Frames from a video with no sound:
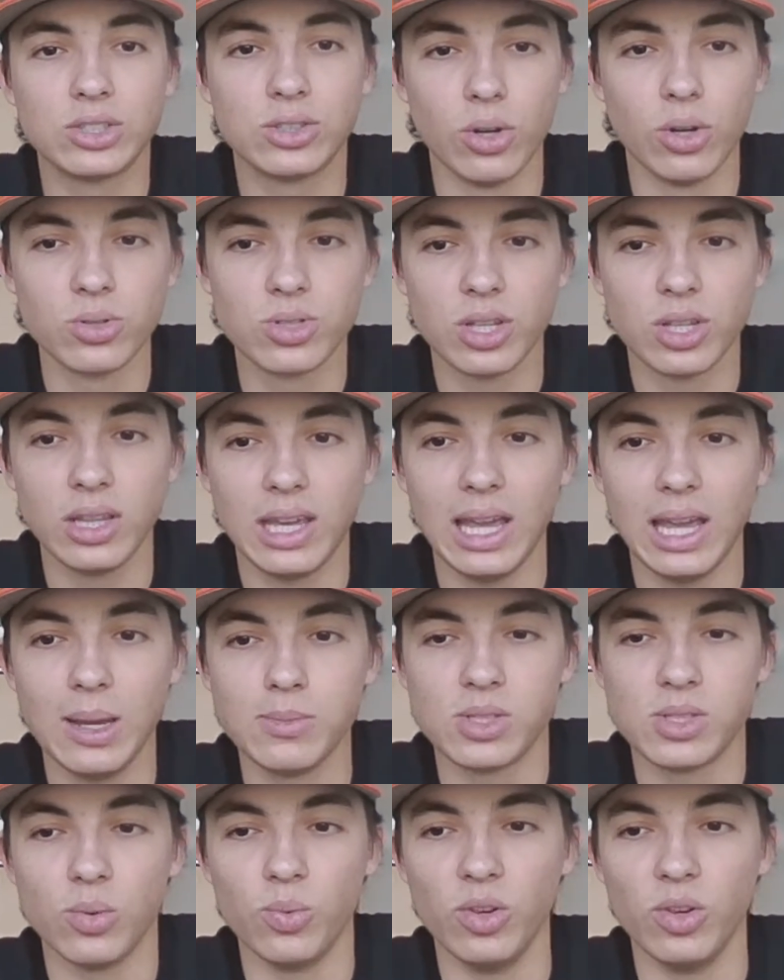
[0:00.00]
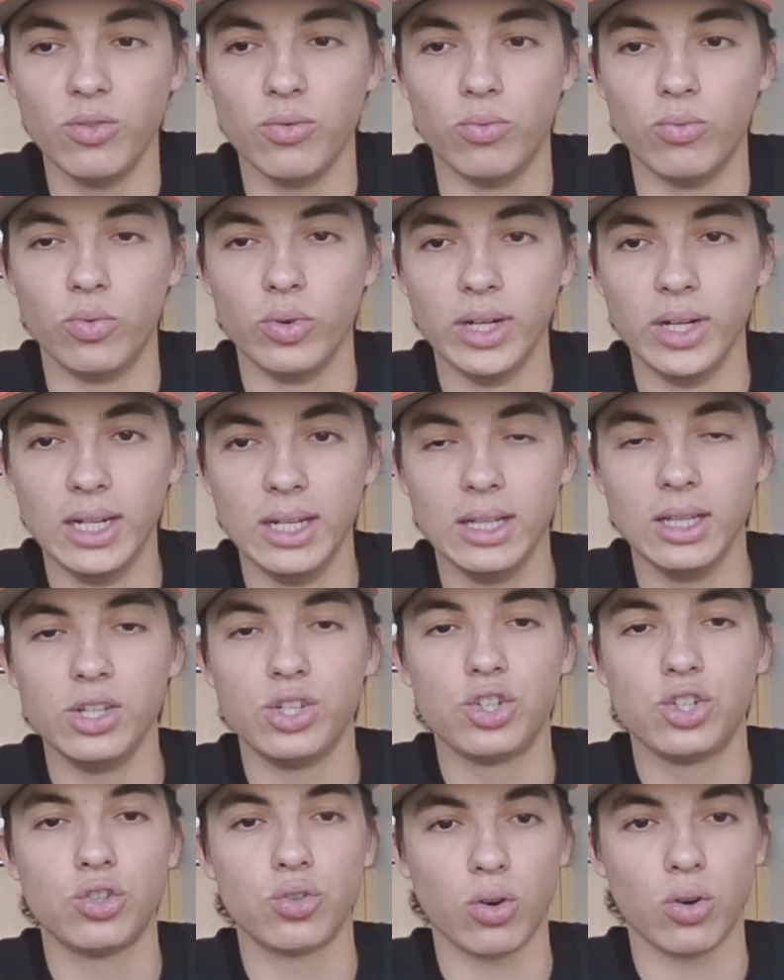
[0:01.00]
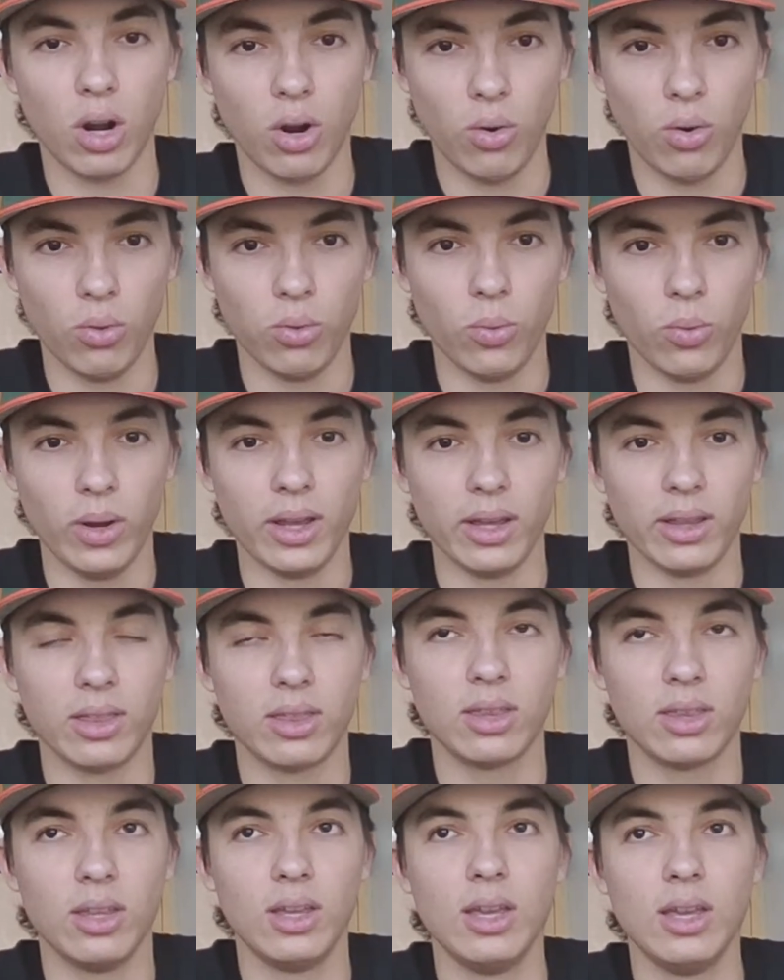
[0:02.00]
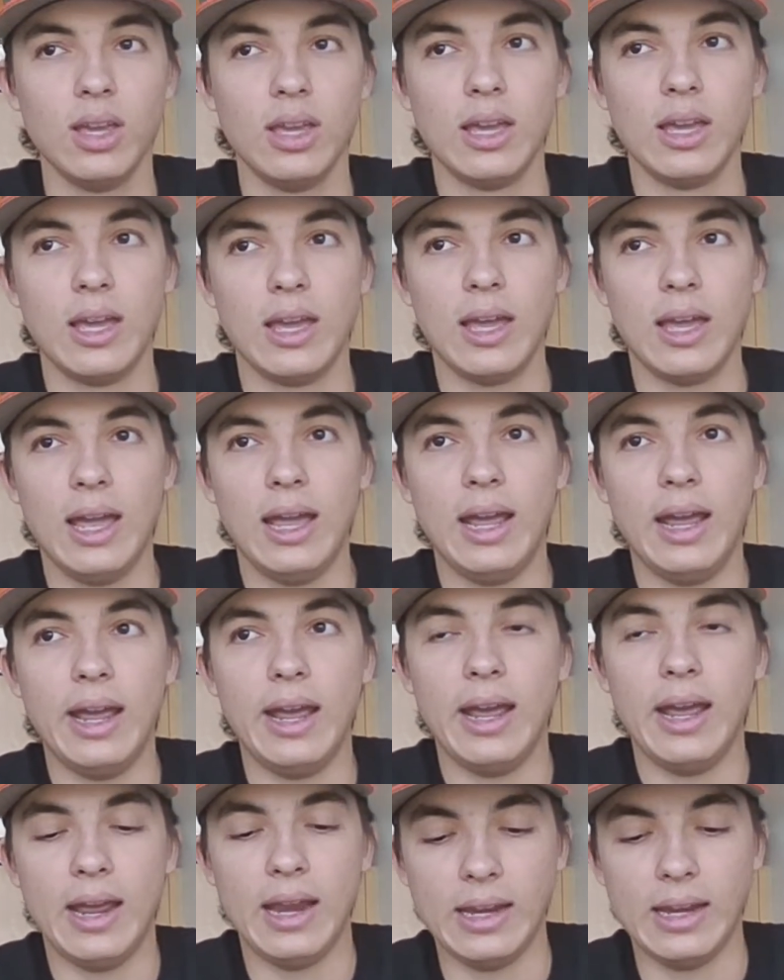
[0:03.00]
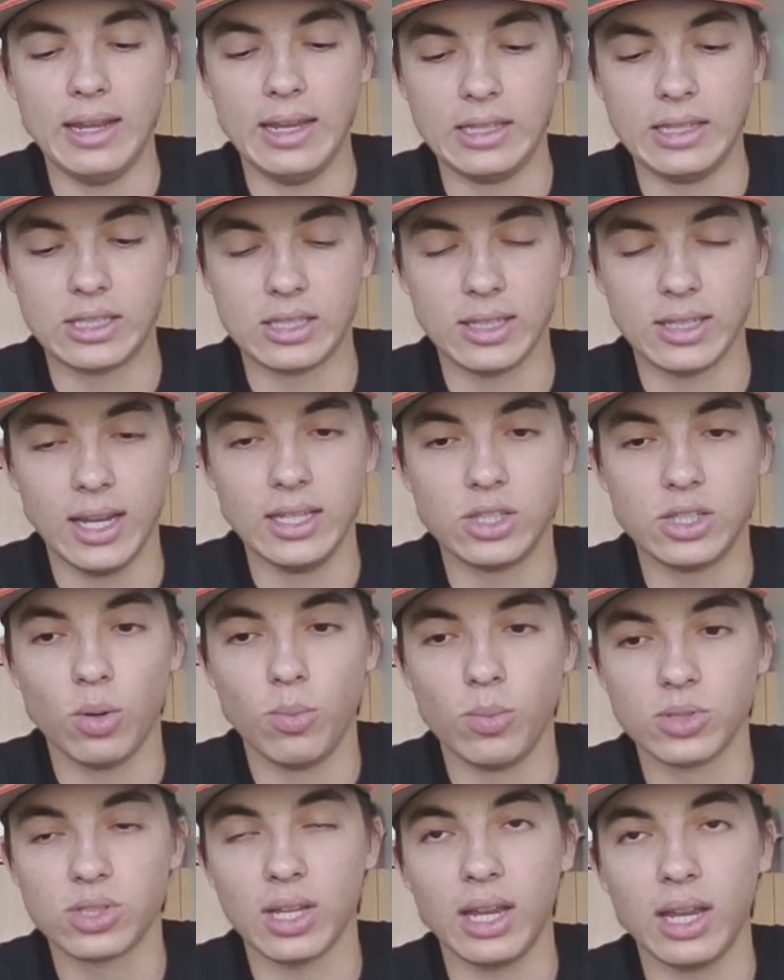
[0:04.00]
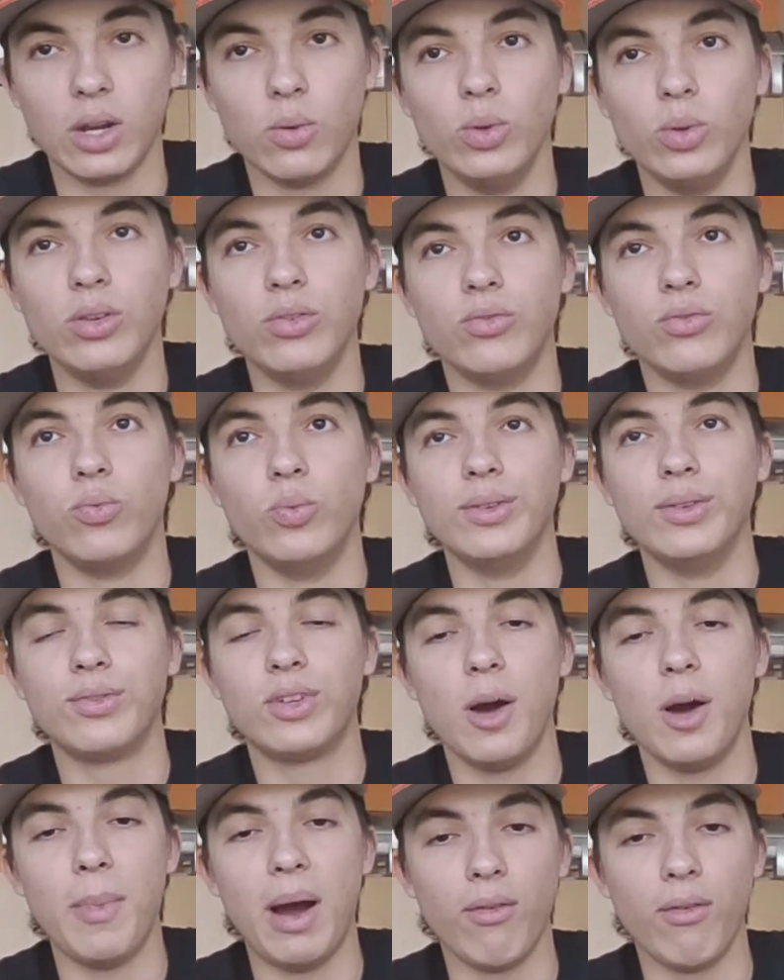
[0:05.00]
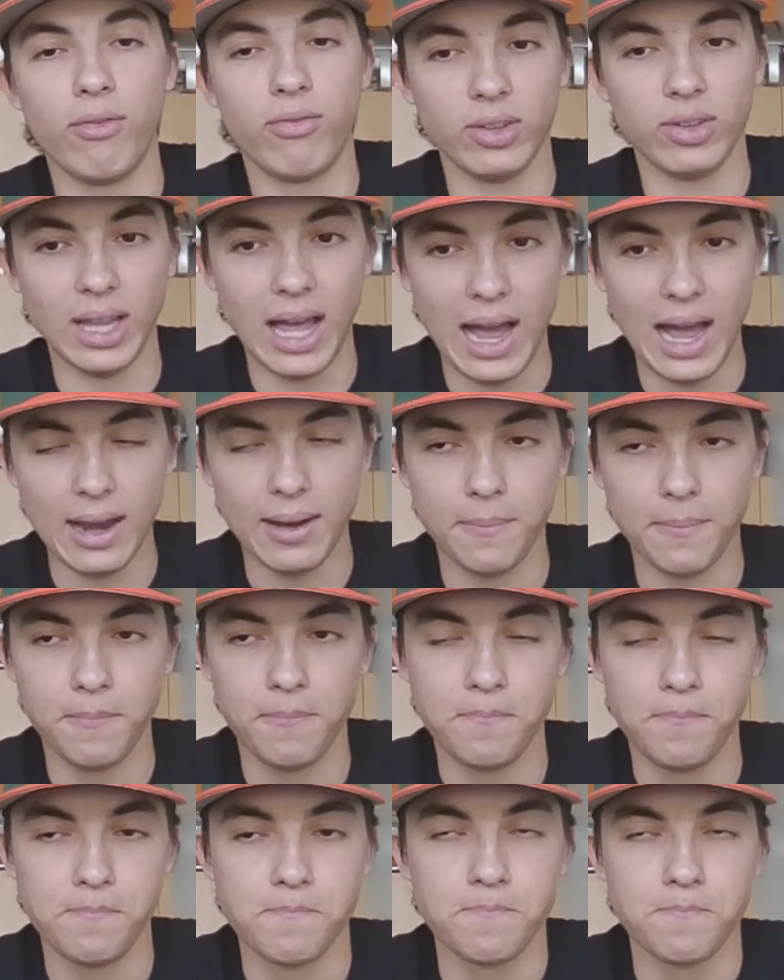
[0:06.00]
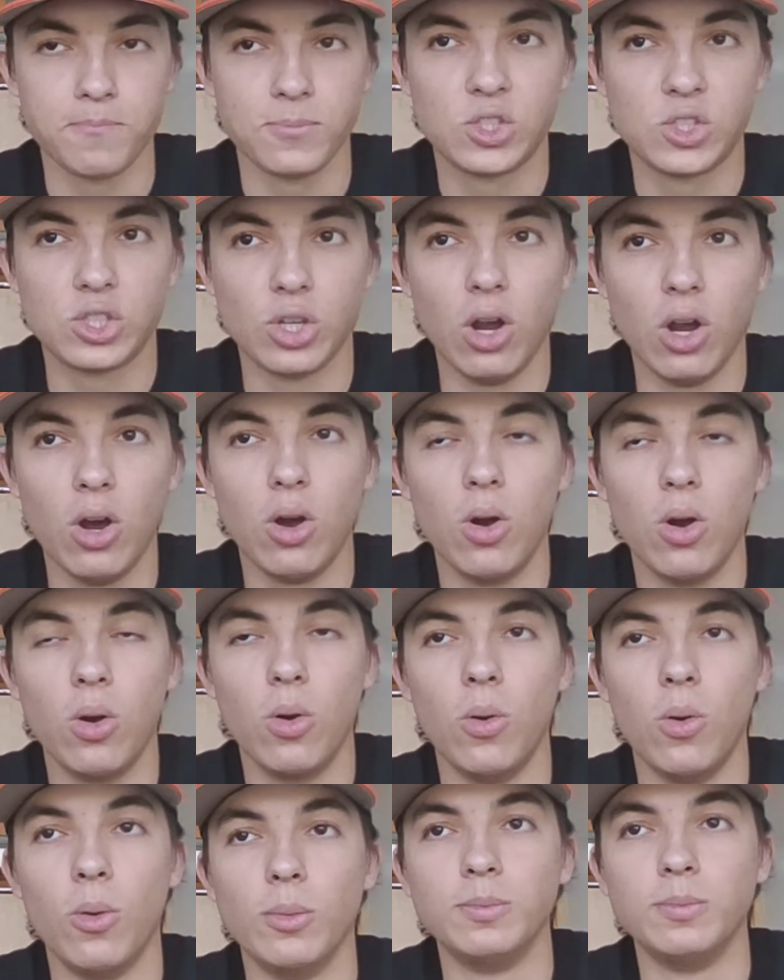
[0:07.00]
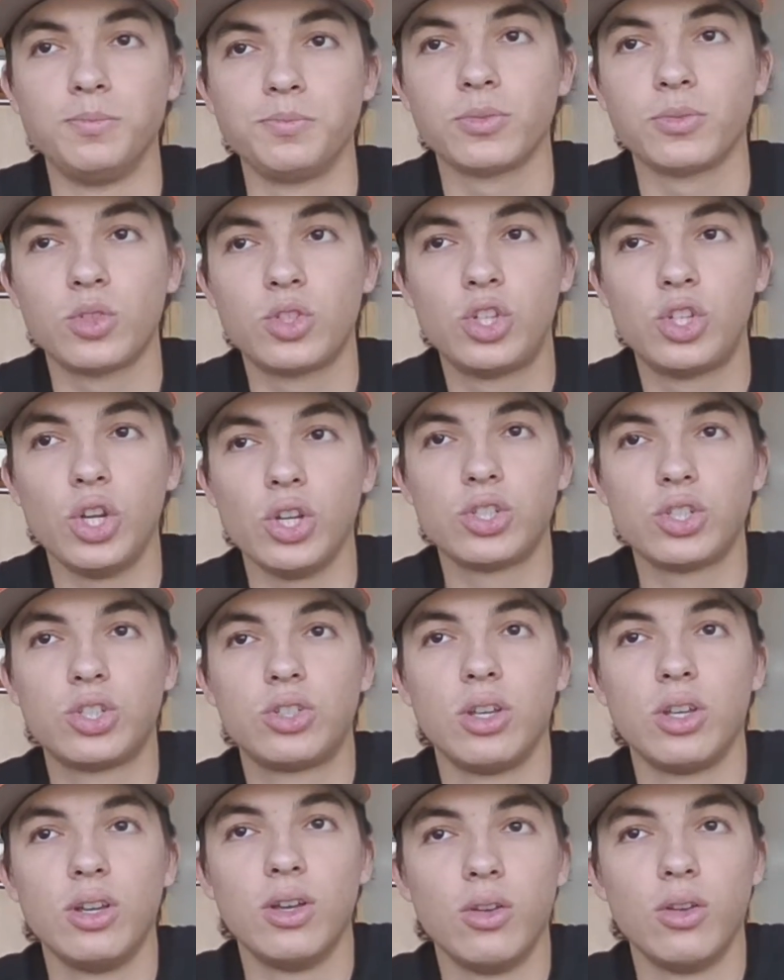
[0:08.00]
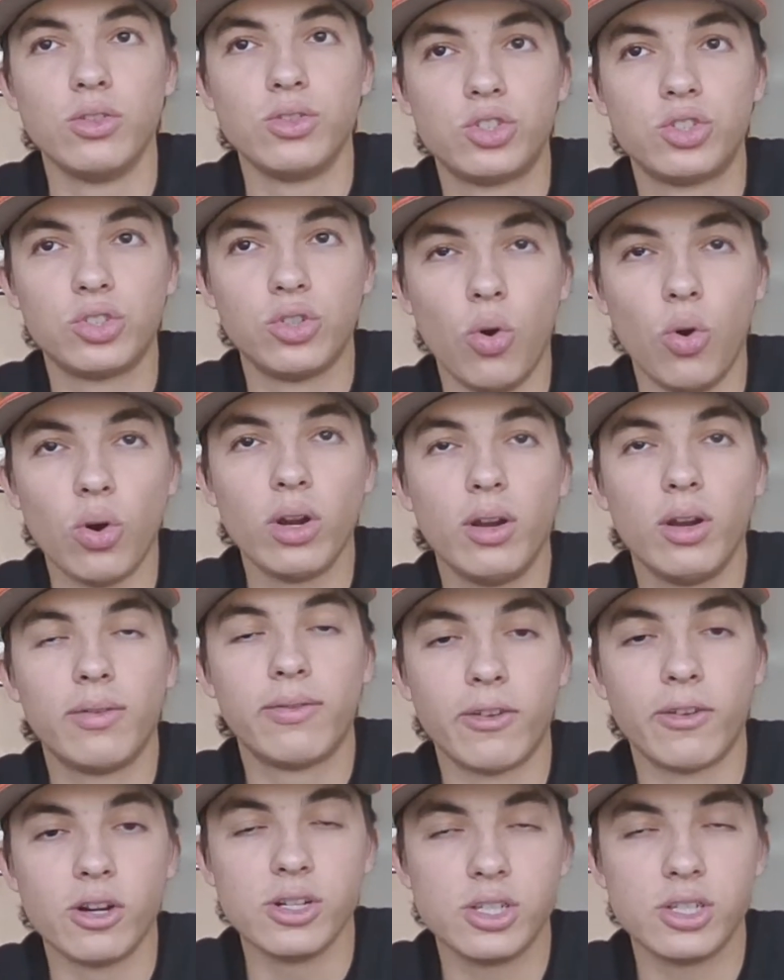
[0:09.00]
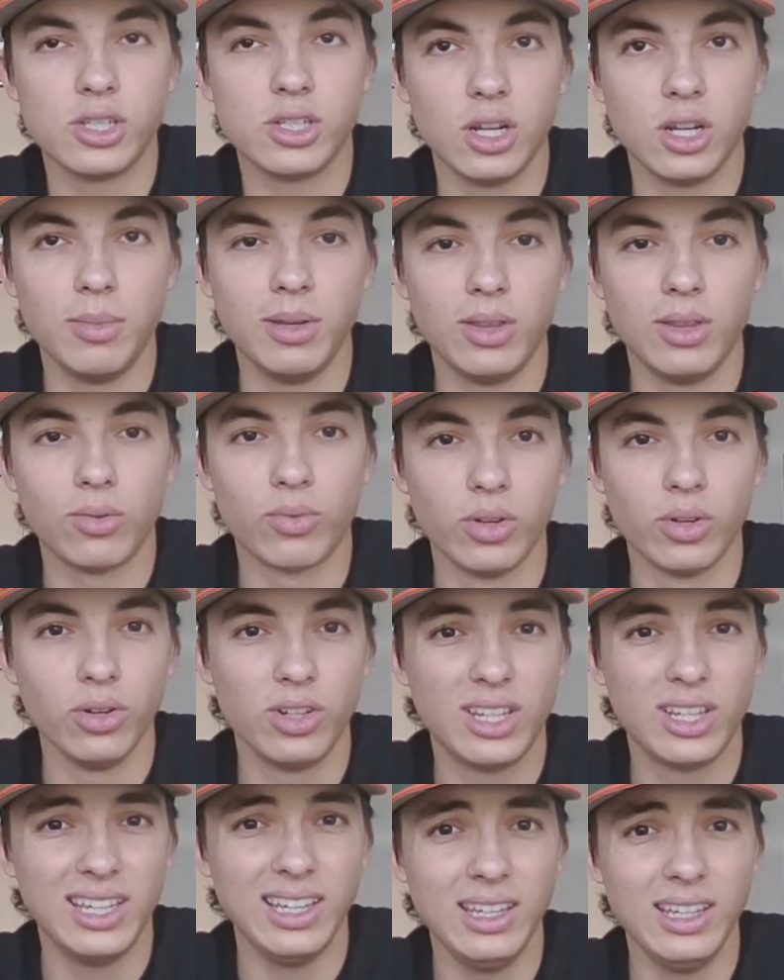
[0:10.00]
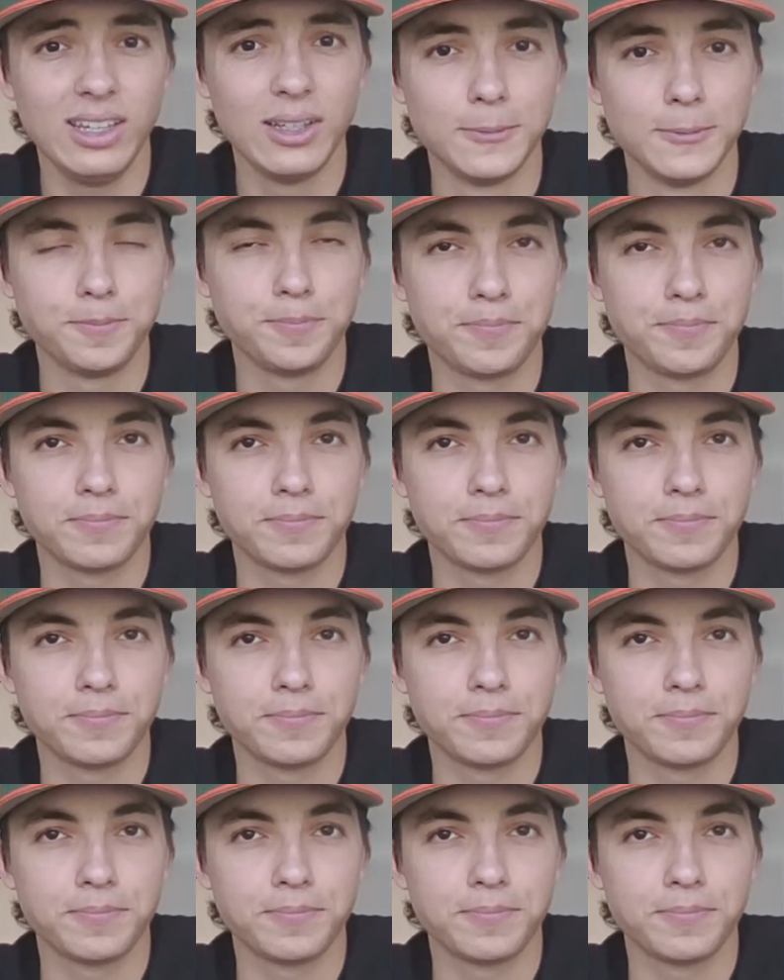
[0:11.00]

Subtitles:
those are the games that we've really struggled with, and it's almost like we've come out flat. So just scoring first is going to be the real key